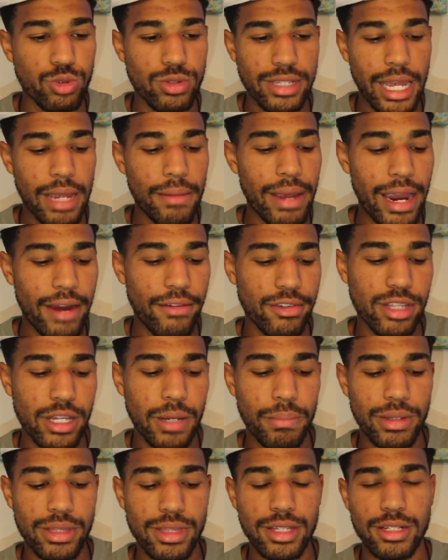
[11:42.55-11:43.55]
same
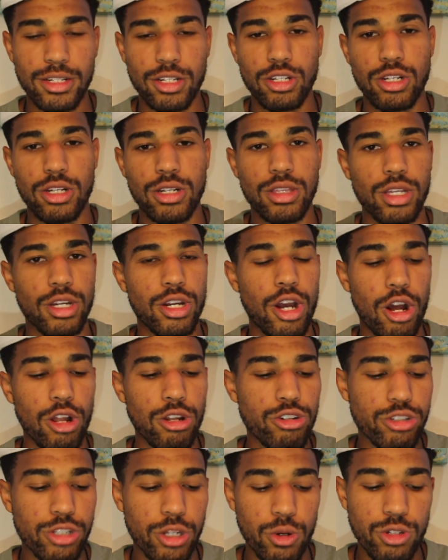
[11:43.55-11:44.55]
everything, but the
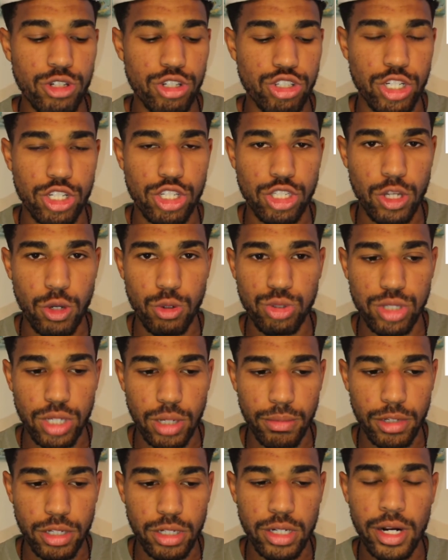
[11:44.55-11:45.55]
color tone is just so
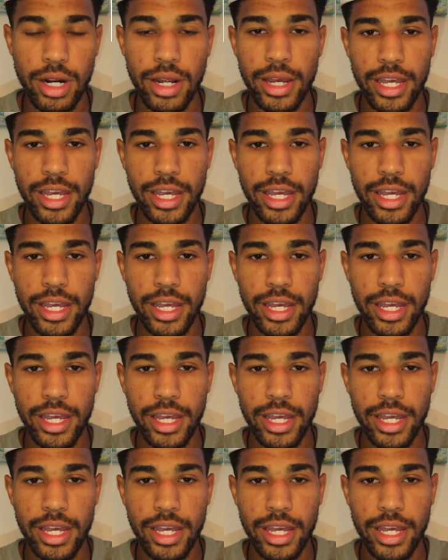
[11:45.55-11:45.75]
similar.